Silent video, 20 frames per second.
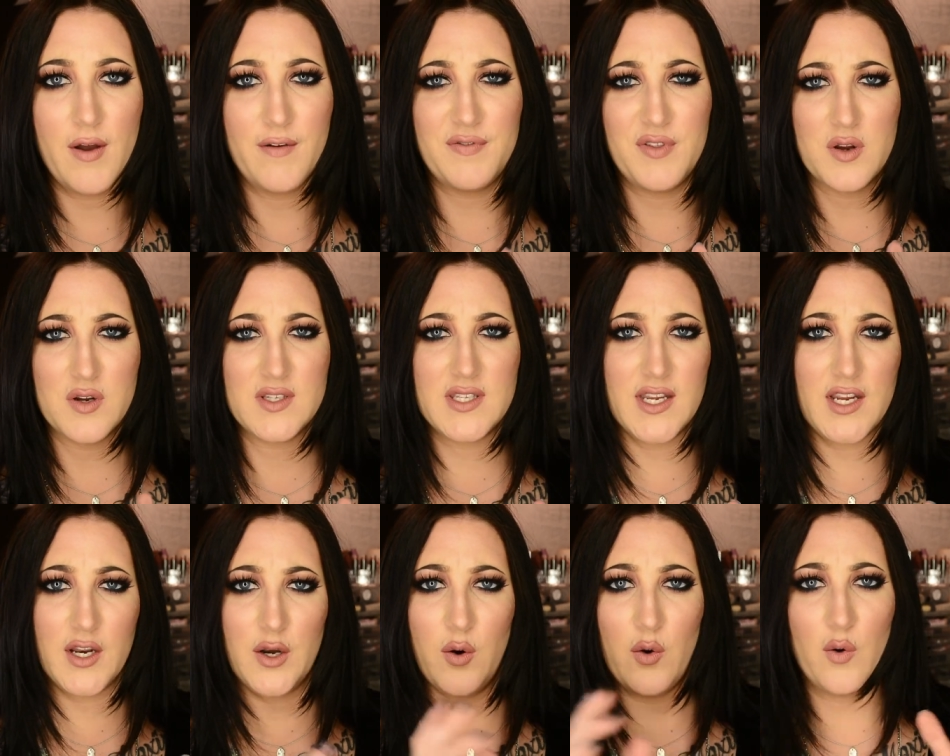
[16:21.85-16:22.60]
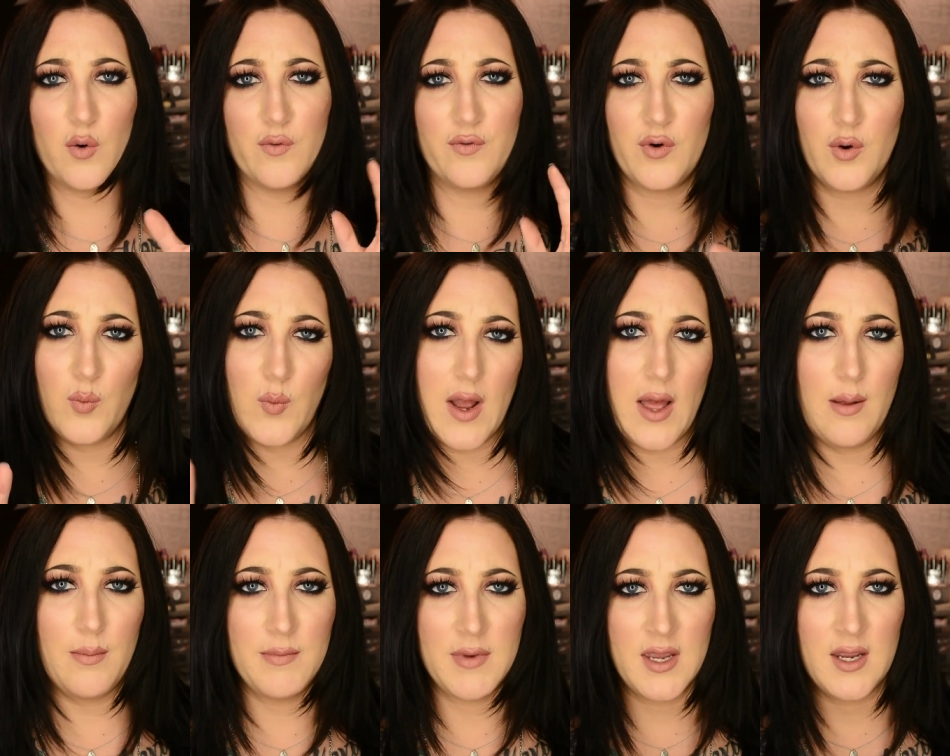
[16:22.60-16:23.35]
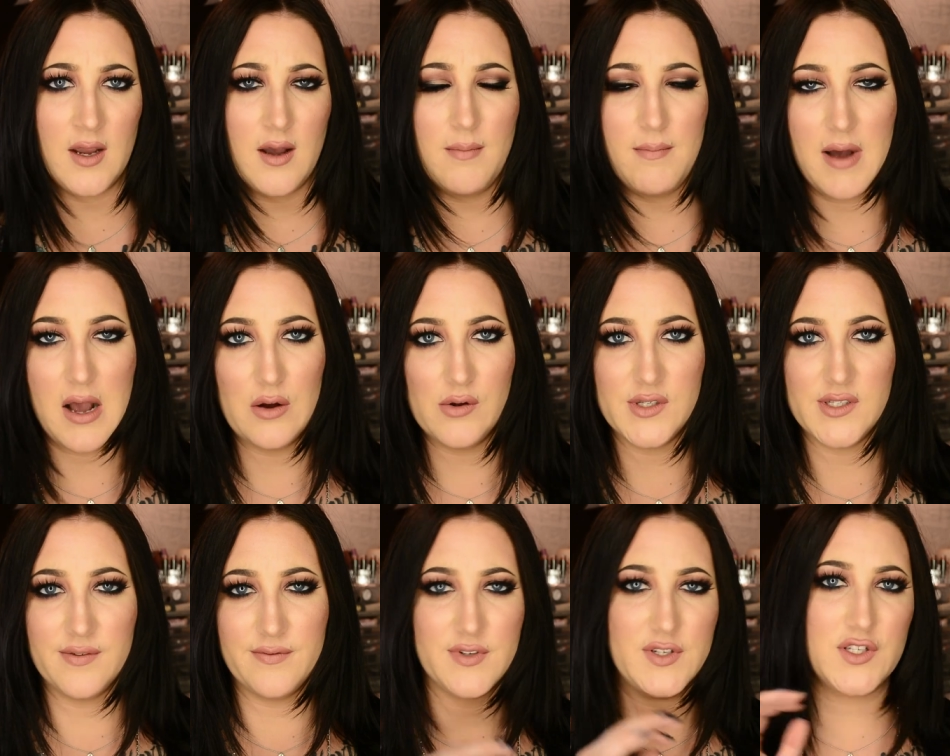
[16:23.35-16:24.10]
If there's like an overwhelming
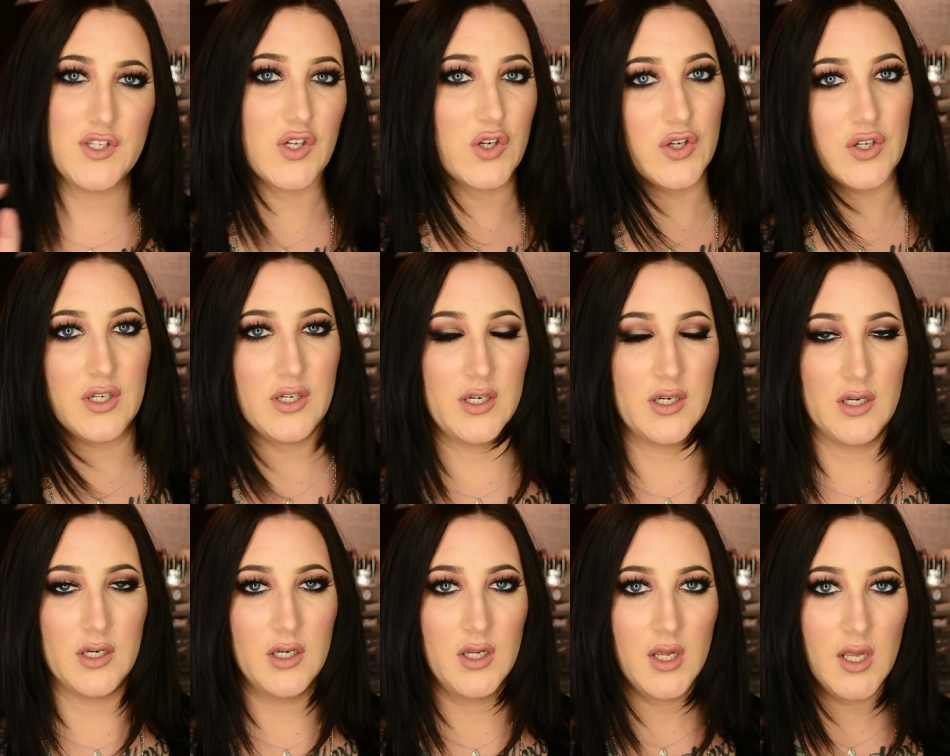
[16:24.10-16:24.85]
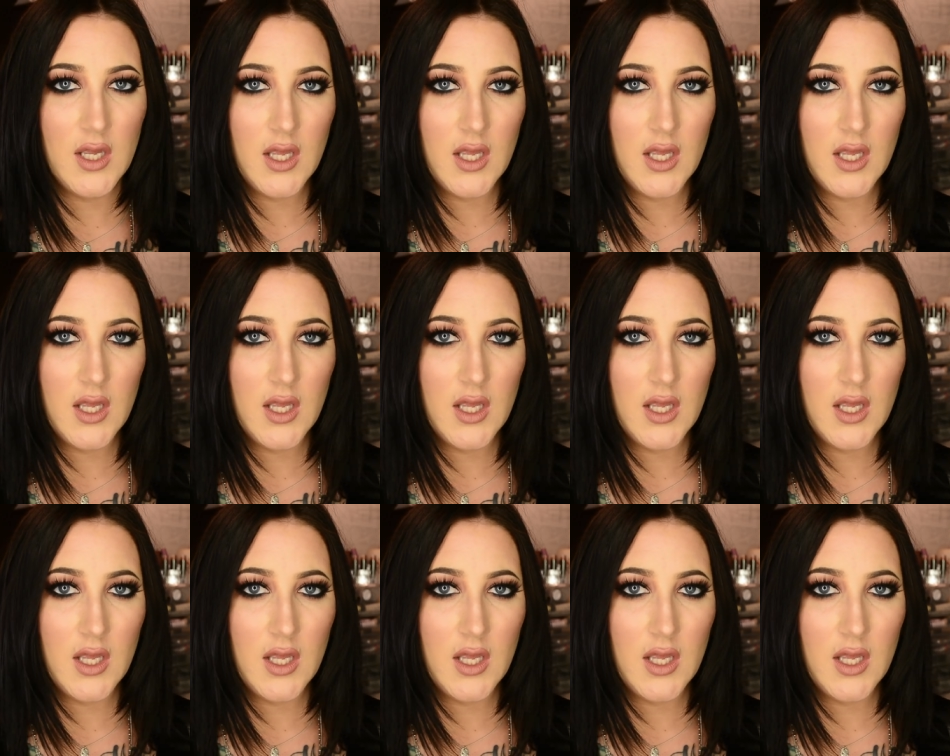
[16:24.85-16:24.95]
amount of a certain